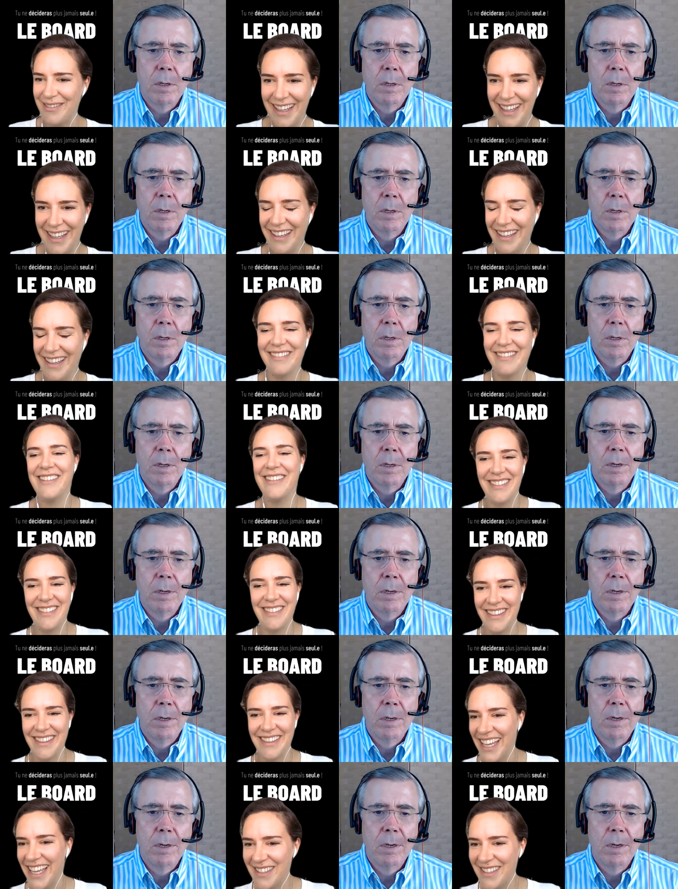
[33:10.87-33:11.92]
Speaker 1: today on the
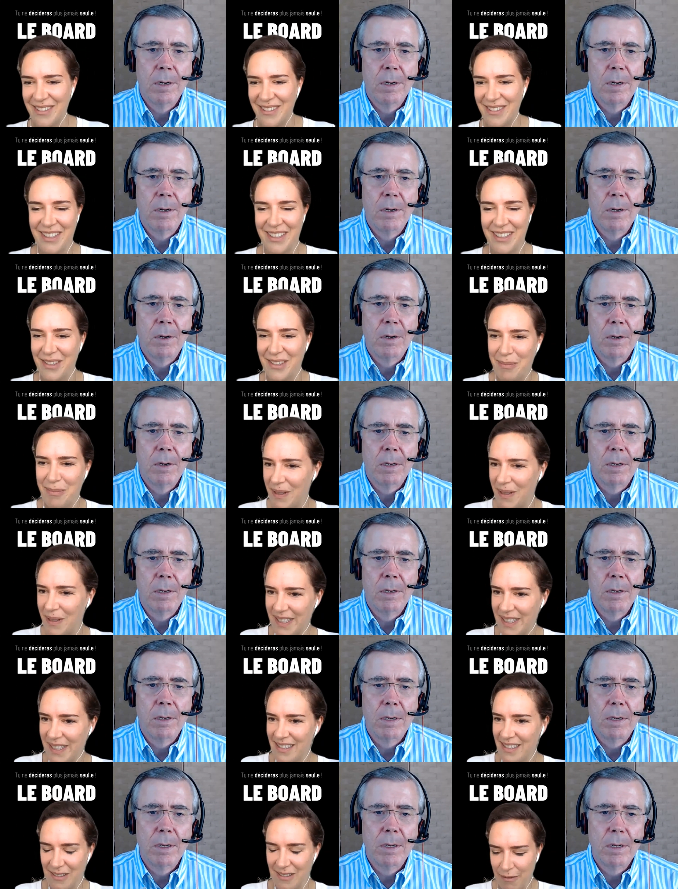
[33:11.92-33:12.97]
internet or in the
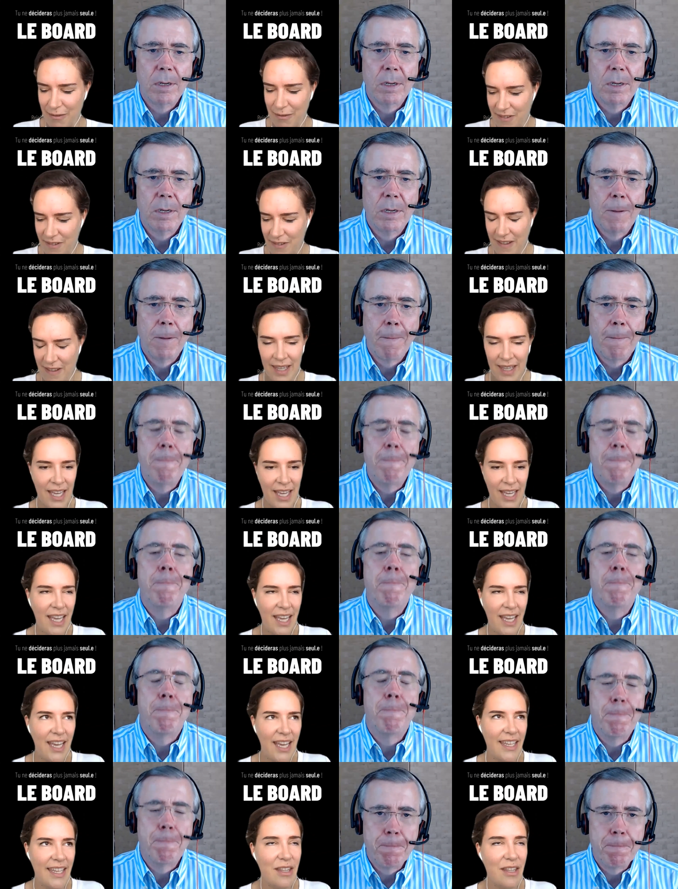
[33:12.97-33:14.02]
podcast or everything.
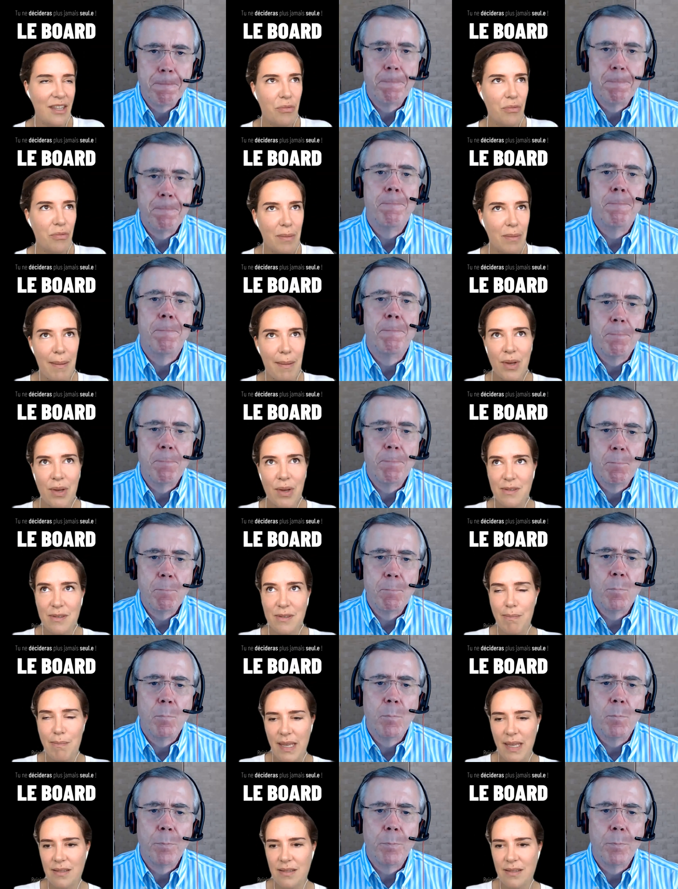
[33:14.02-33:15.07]
Can you remember the
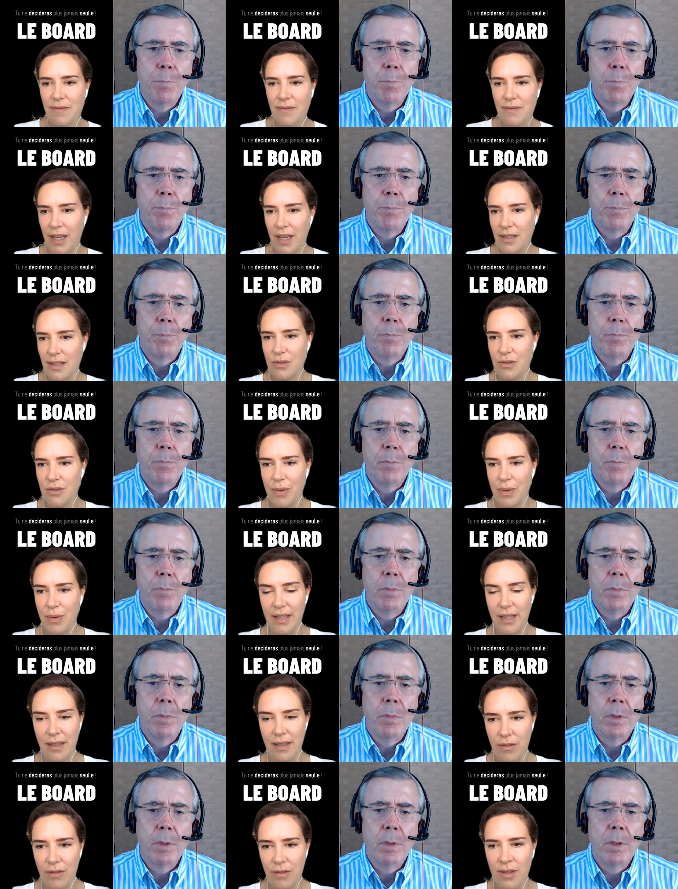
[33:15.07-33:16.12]
best advice you were
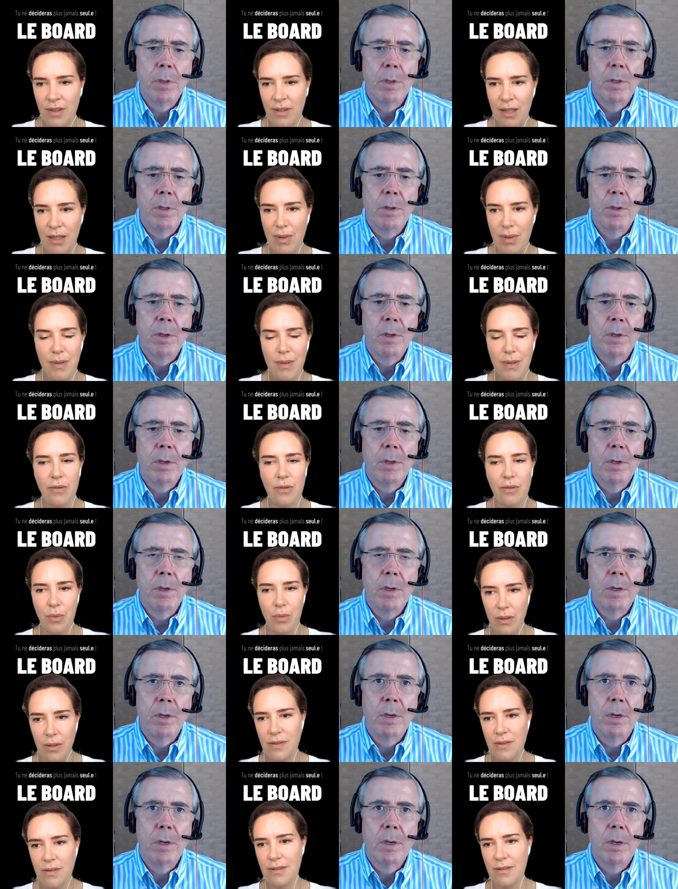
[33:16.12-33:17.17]
given and maybe the
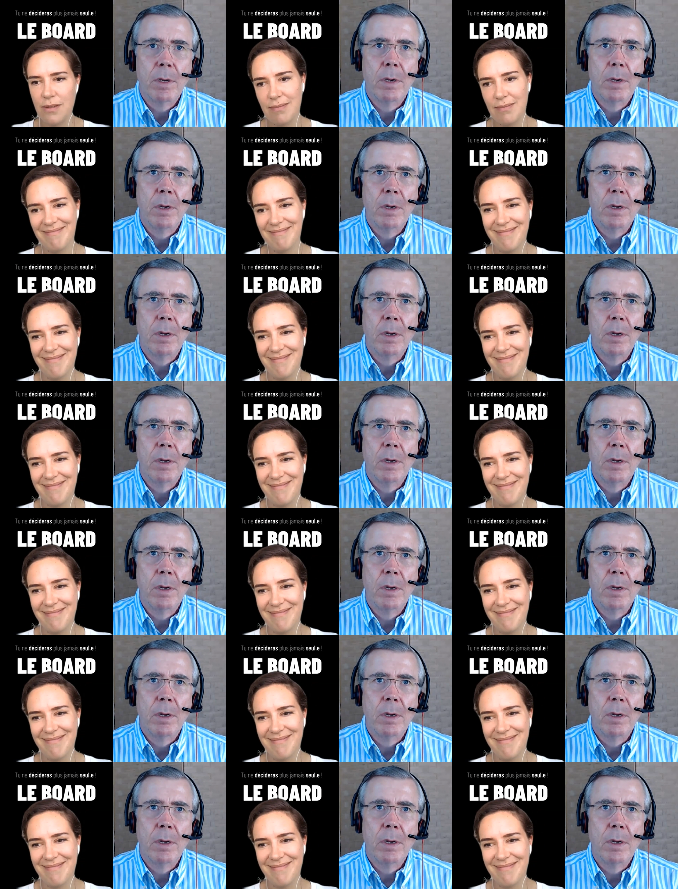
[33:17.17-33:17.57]
worst?